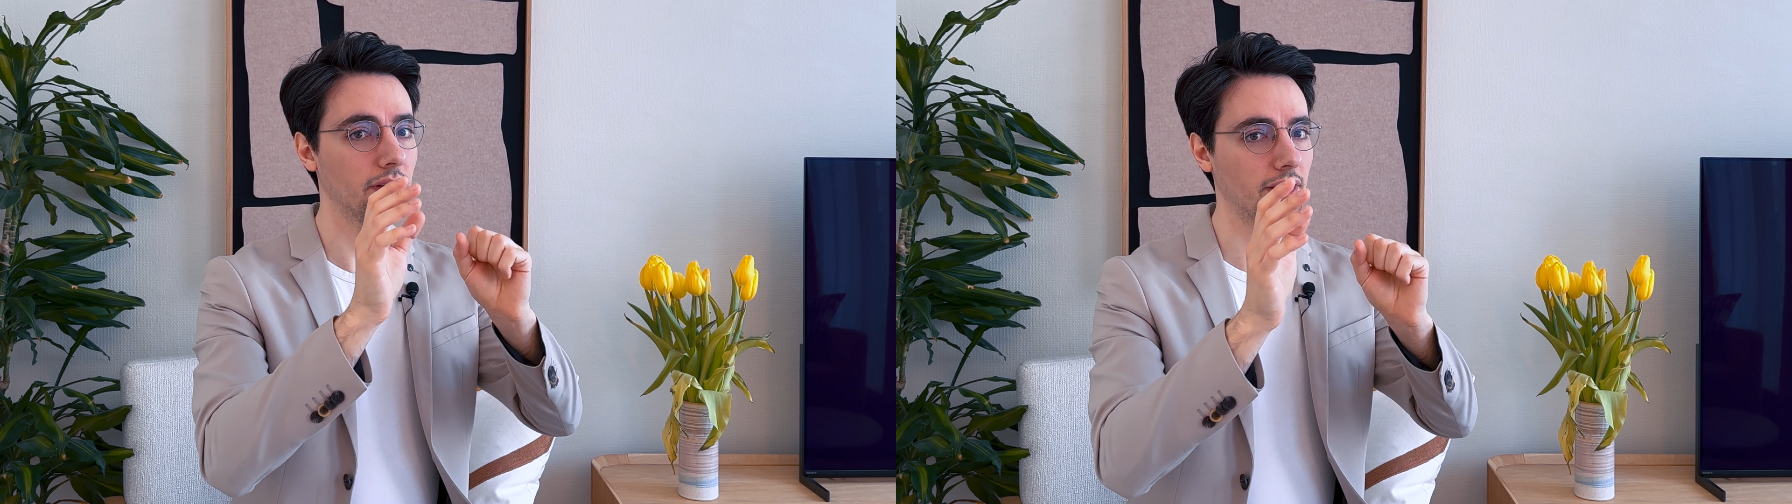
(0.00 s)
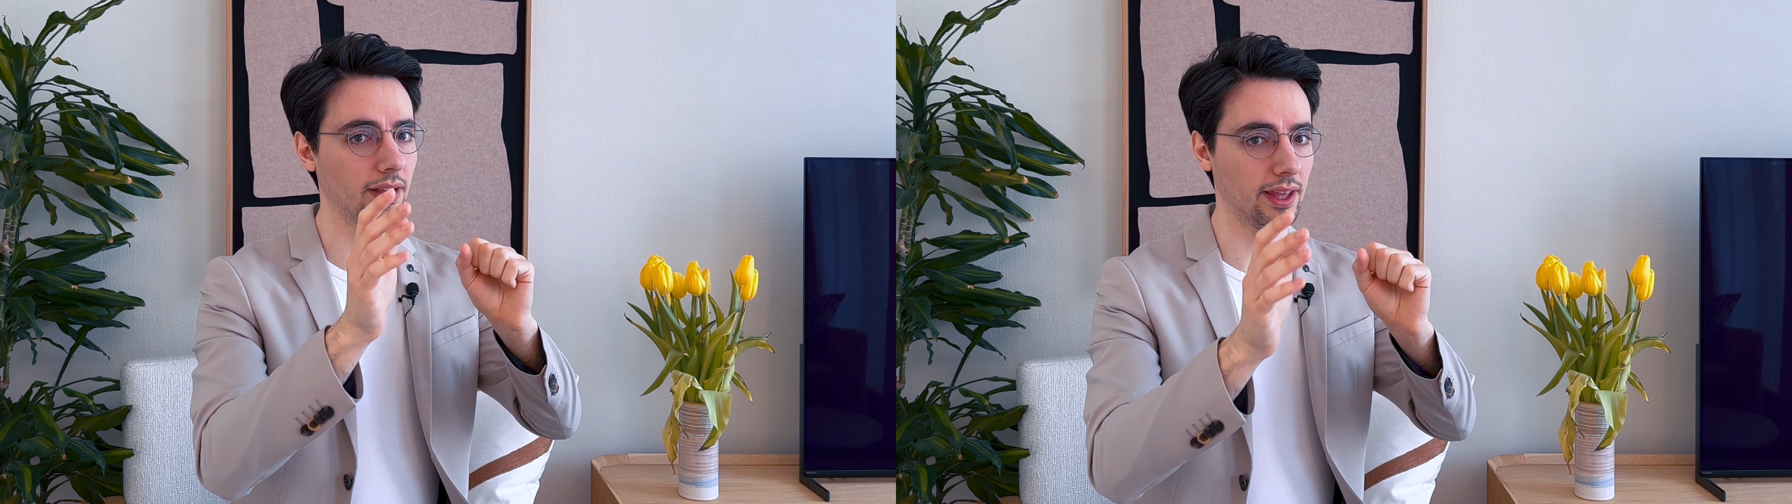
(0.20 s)

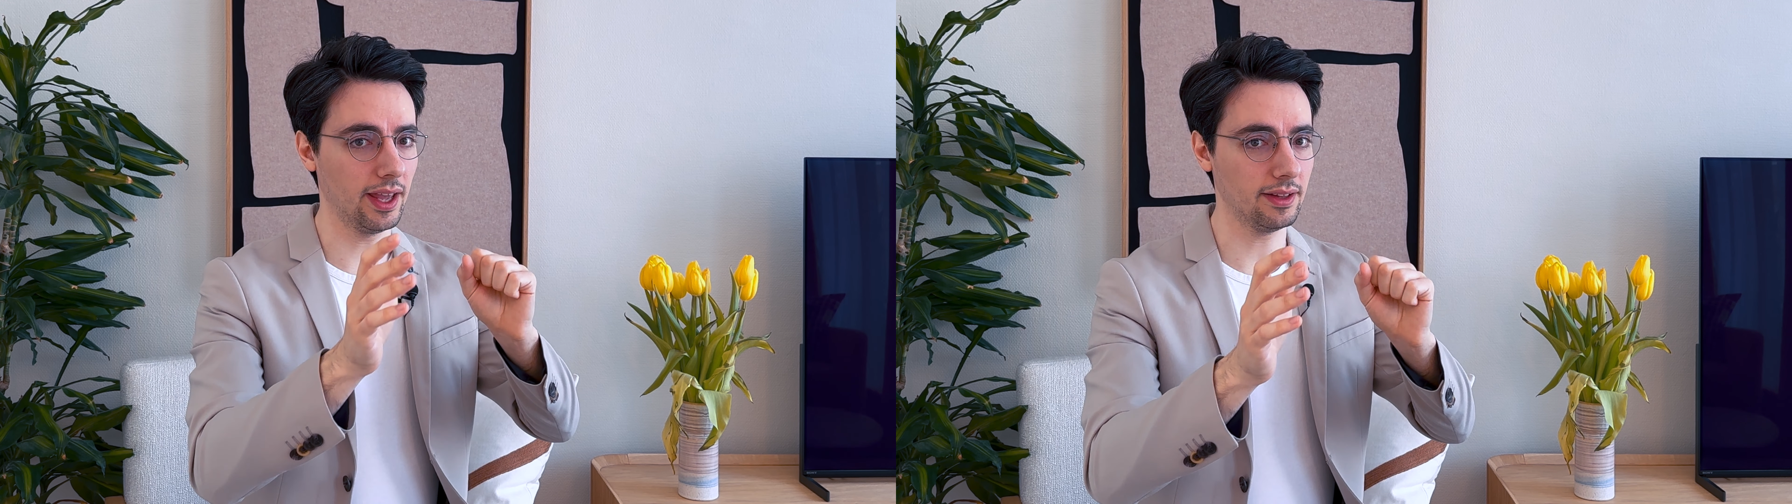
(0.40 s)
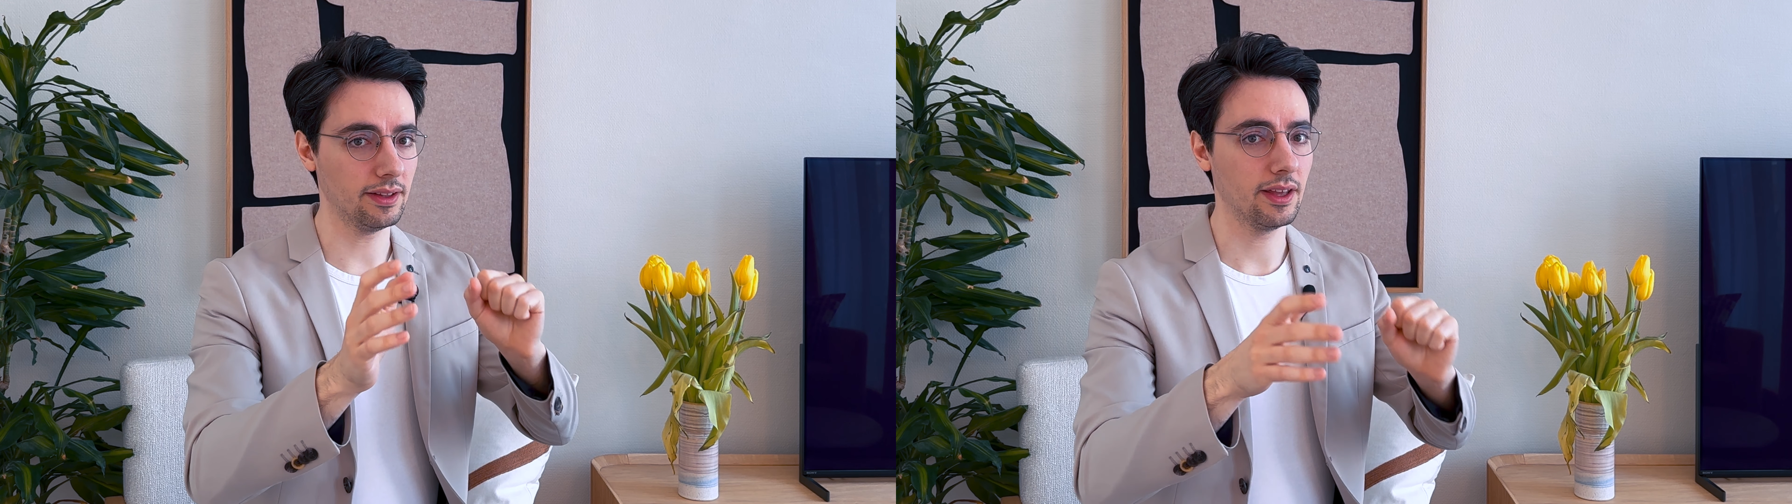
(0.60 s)

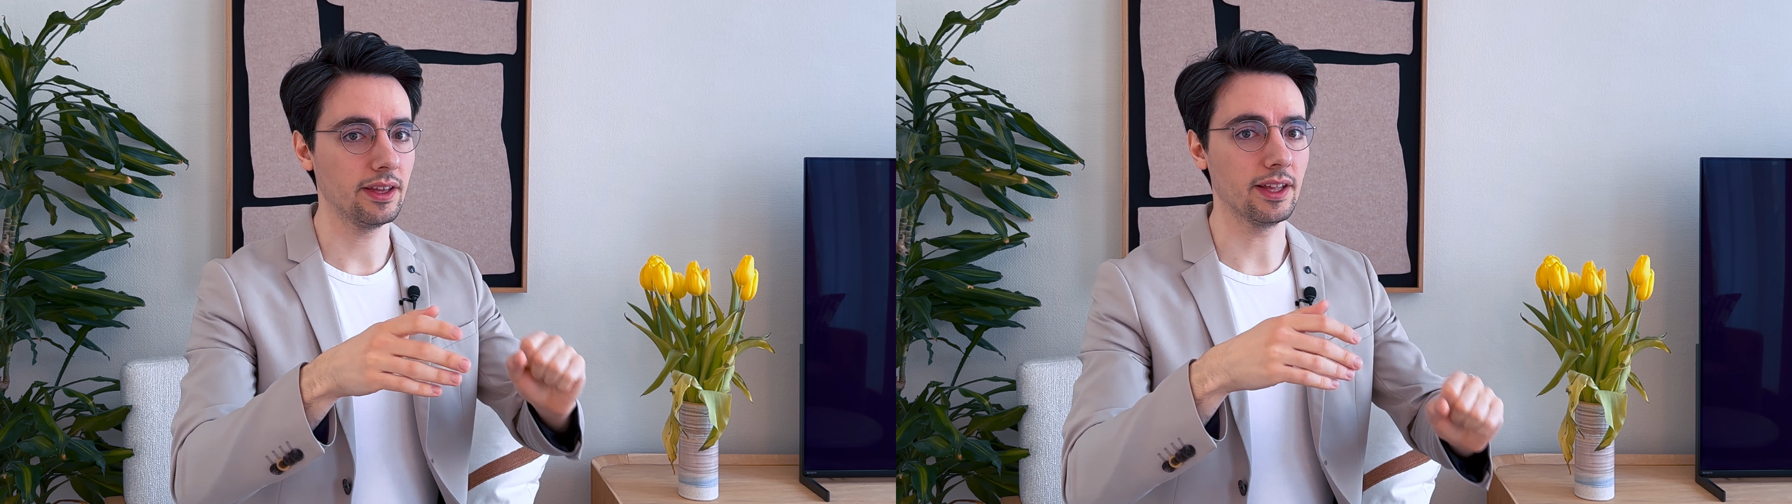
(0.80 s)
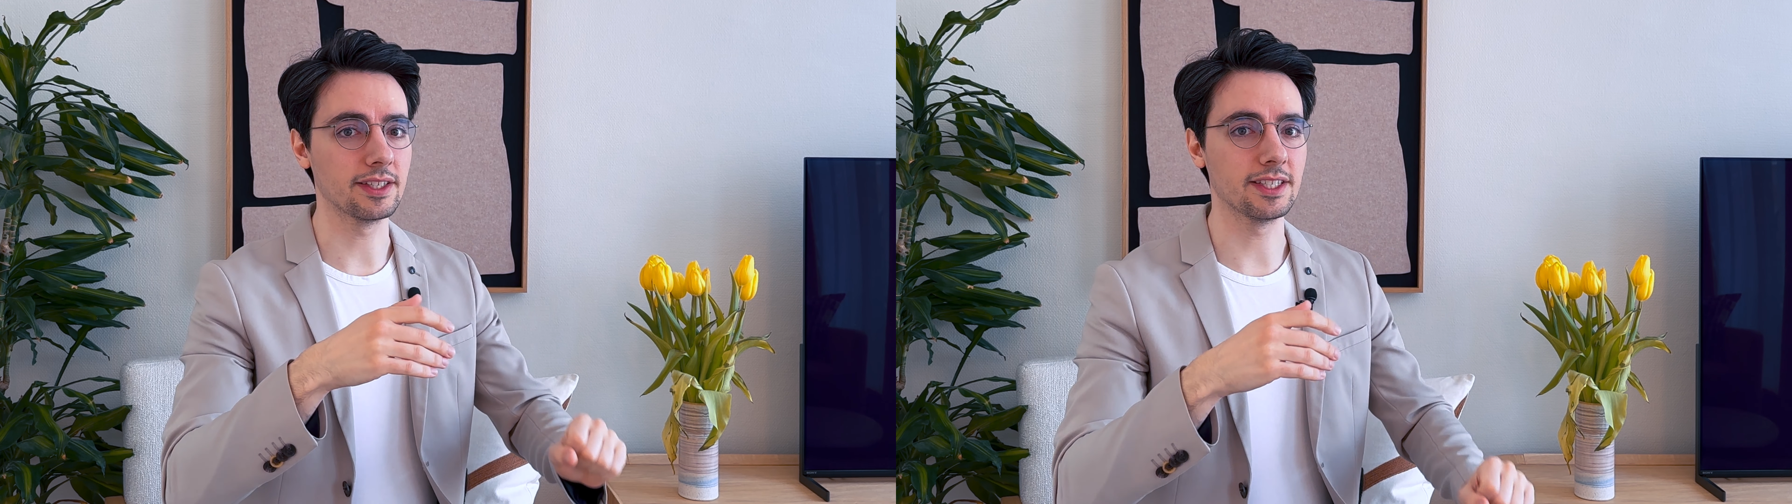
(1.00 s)
Again,
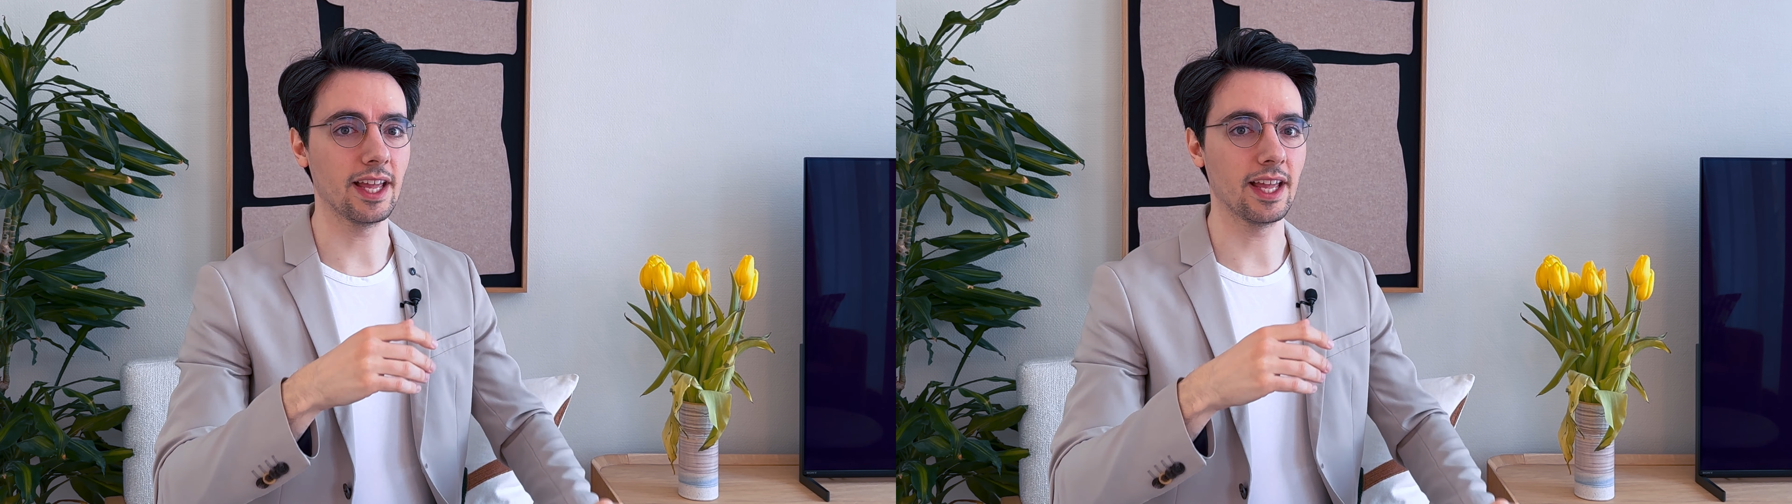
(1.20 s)
it's